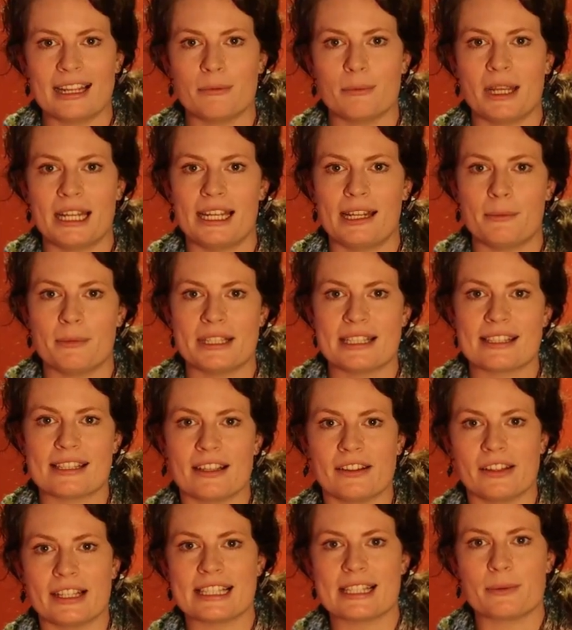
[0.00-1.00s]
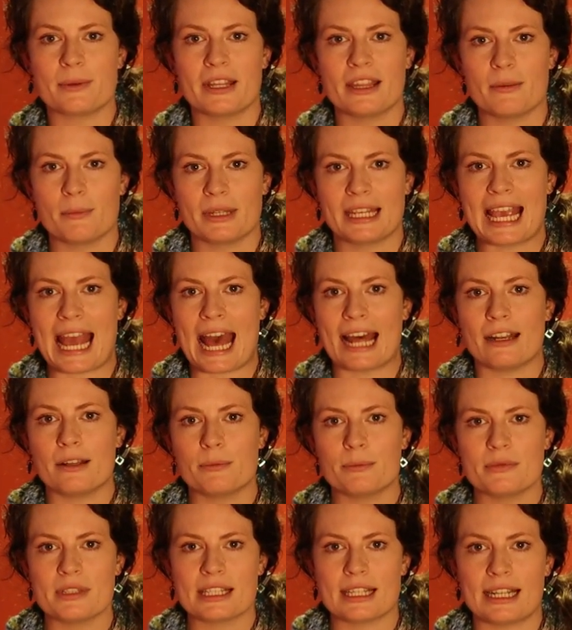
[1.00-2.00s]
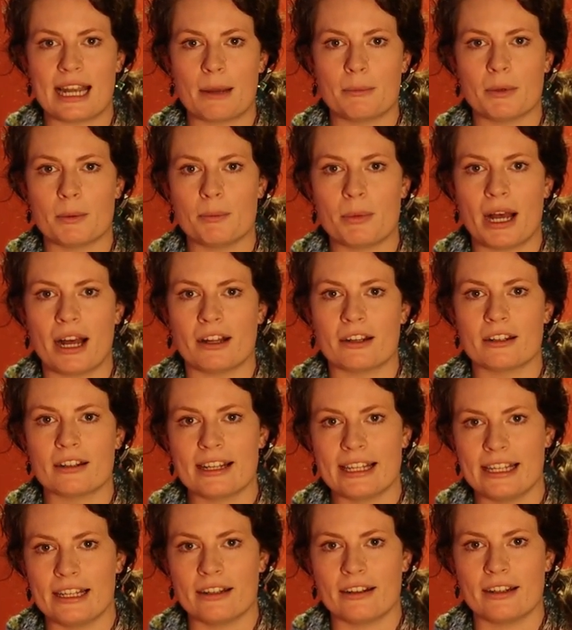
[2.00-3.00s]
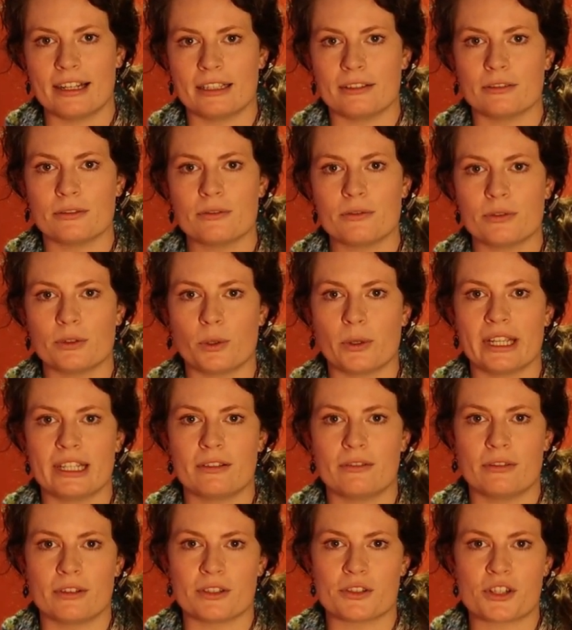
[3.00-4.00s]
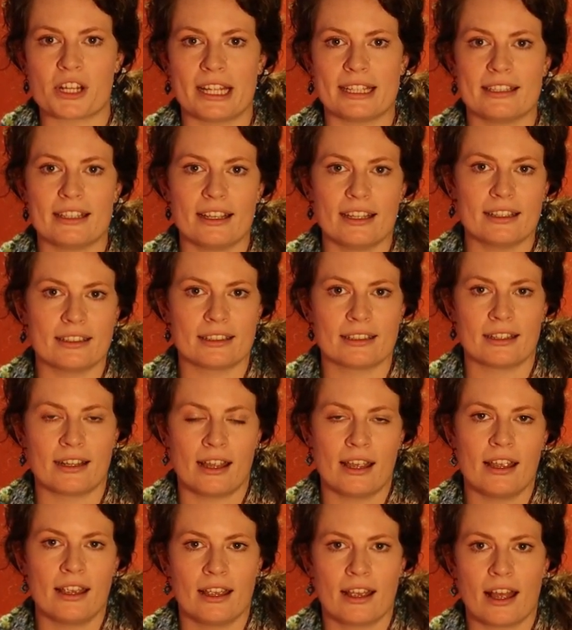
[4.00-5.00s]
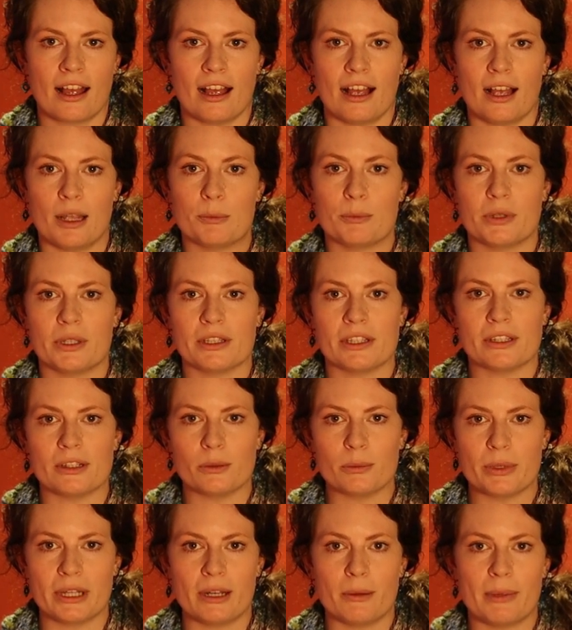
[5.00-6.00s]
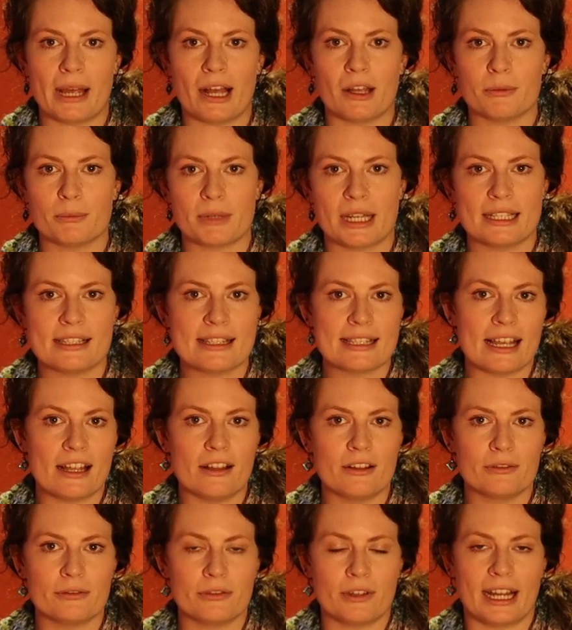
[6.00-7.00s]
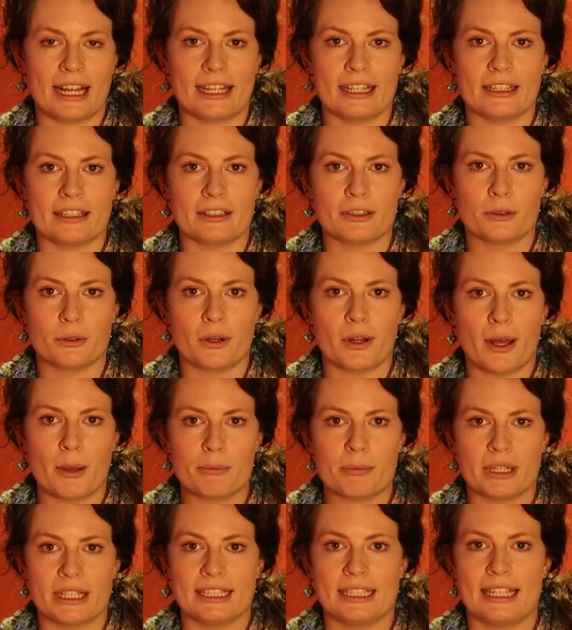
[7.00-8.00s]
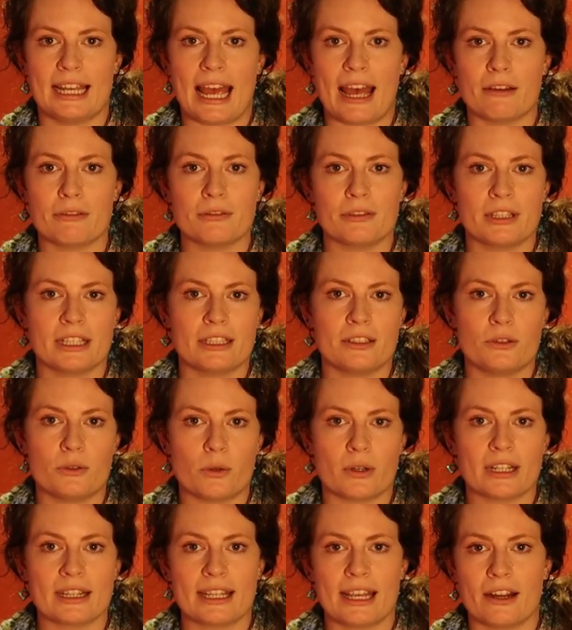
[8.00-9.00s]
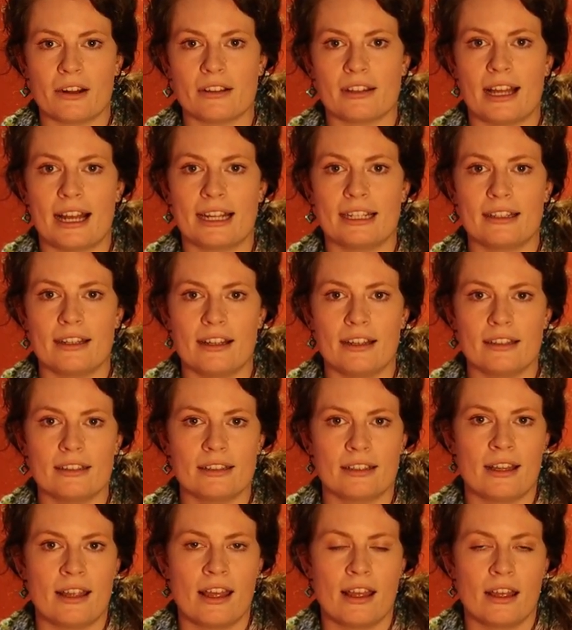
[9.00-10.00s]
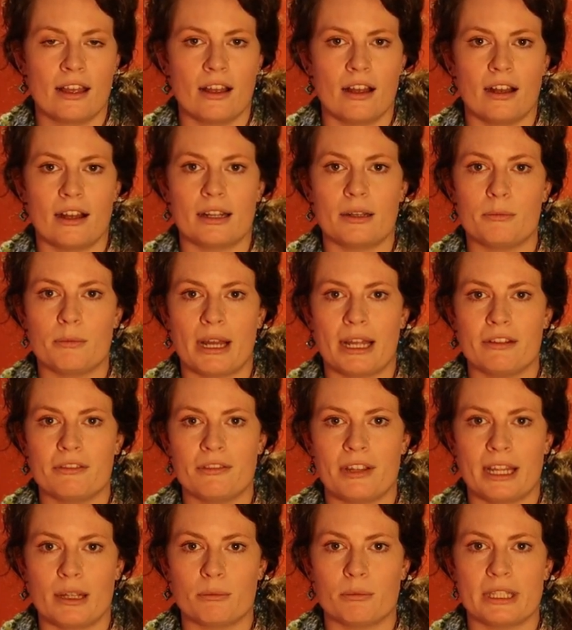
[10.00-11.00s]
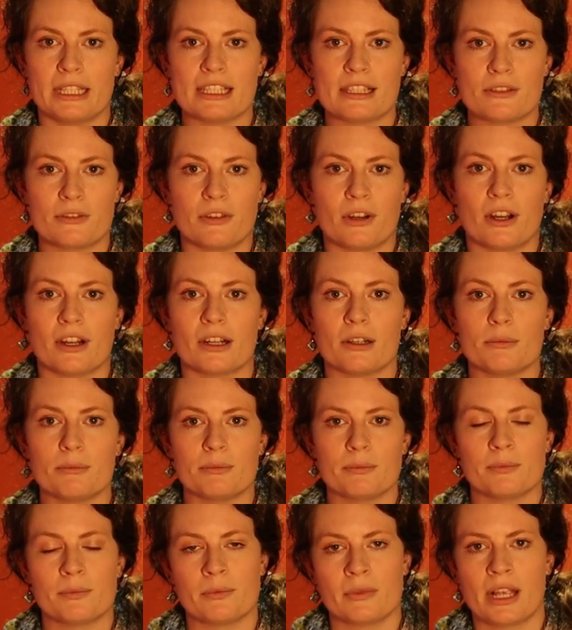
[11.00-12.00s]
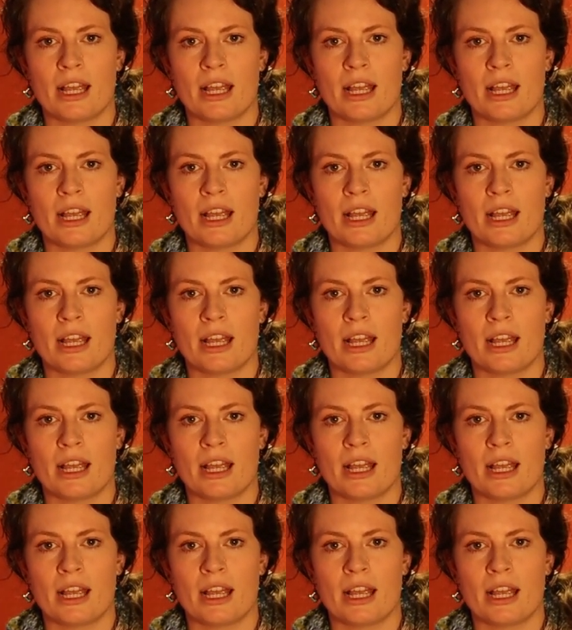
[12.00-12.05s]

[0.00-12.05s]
Hi, my name is Elizabeth McAdams, and I'm a potter here in Floyd, Virginia. A little bit about myself. I grew up in Eflin, North Carolina, on my family's farm.